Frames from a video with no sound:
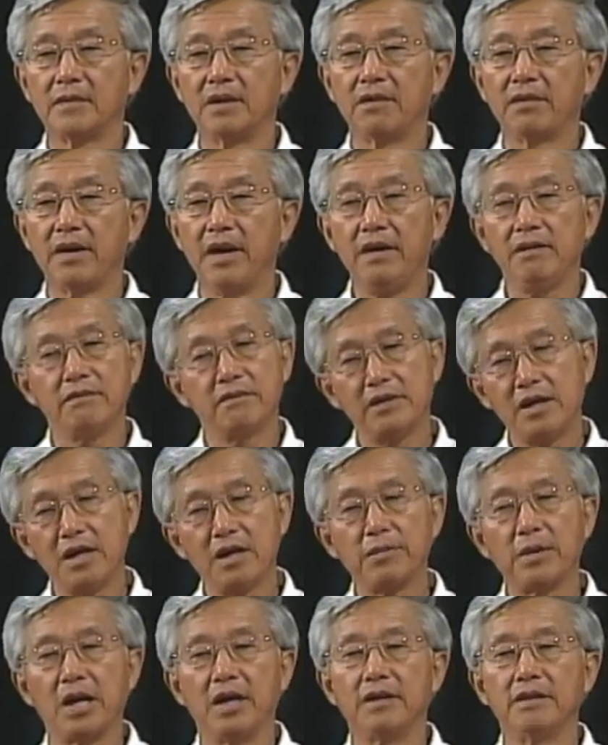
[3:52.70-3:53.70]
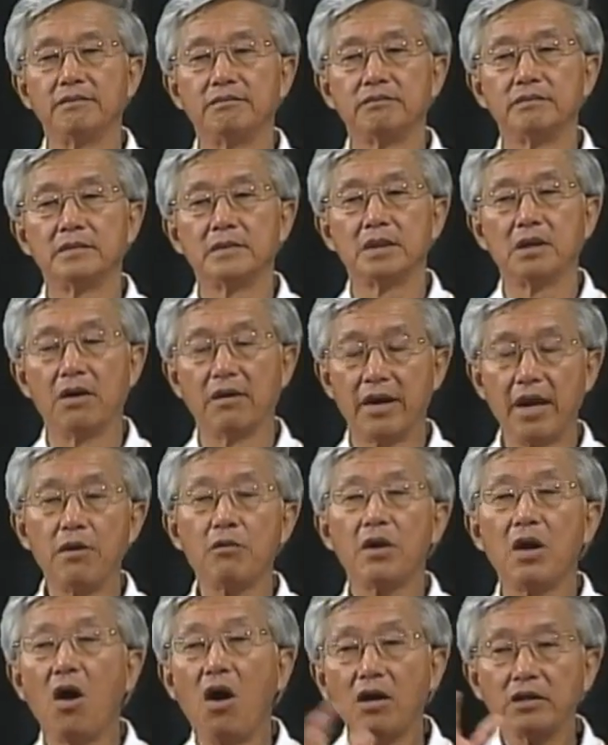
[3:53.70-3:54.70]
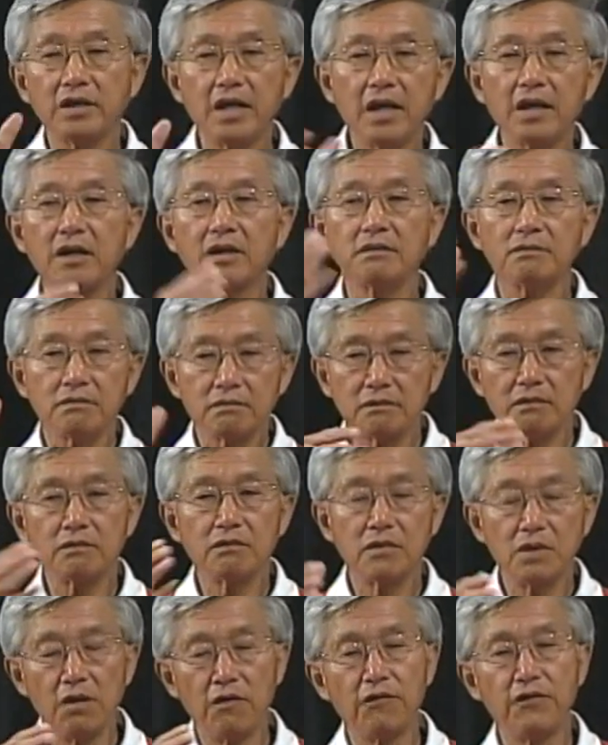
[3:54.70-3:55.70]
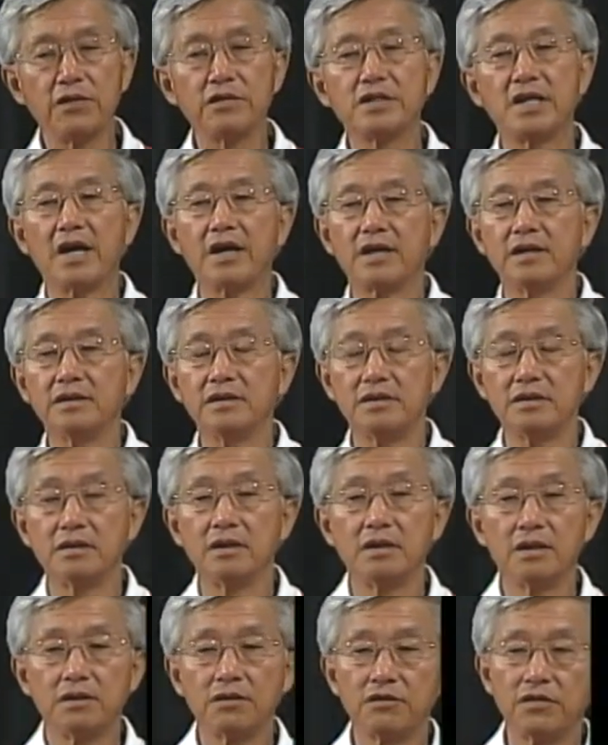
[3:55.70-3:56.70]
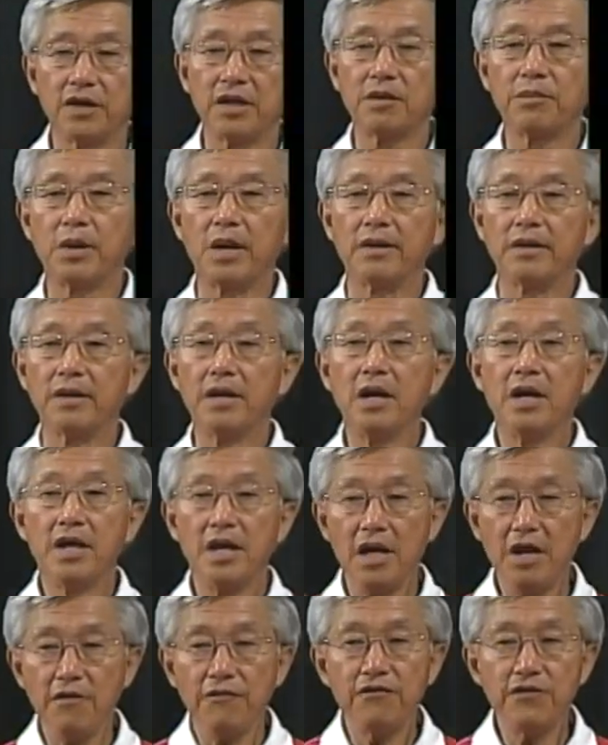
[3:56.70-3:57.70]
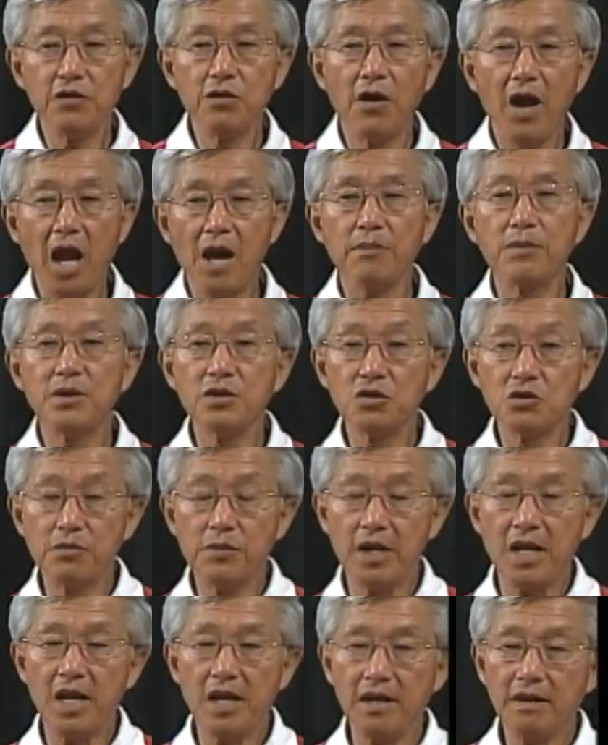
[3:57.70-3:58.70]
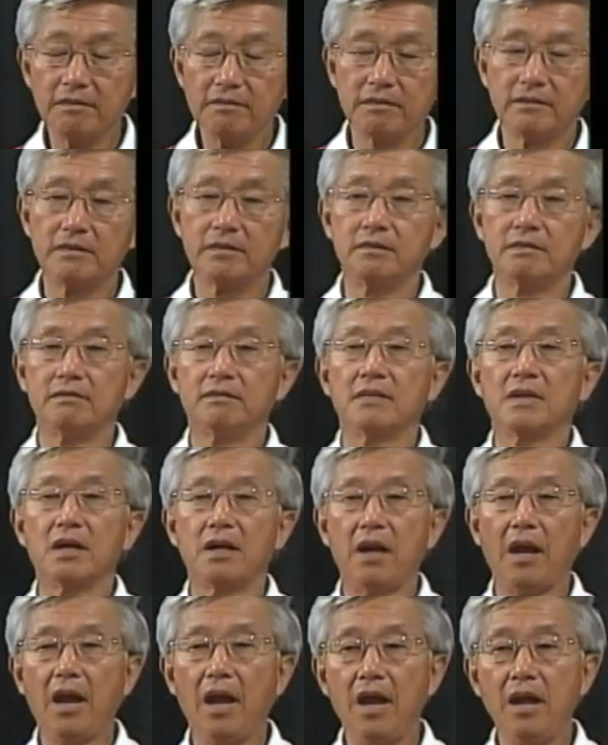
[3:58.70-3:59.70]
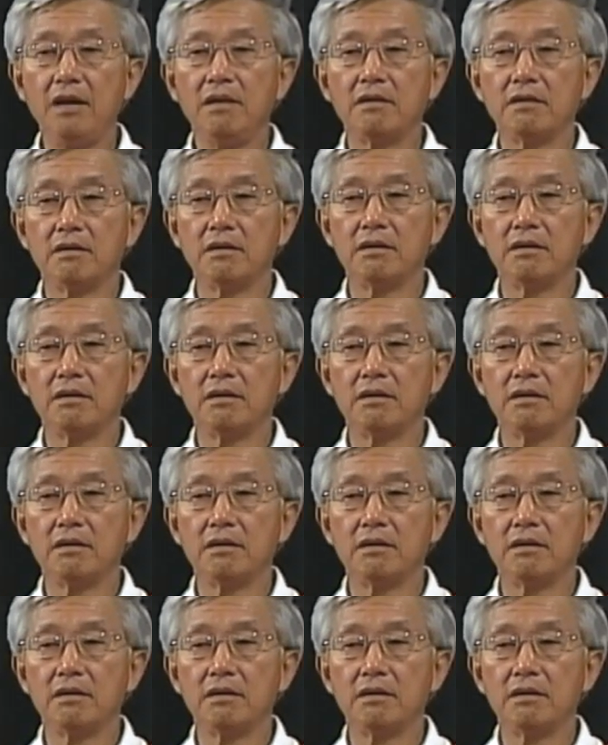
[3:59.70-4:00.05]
Okay, think about it. Okay, we all take a few seconds to think about it. If you happen to be a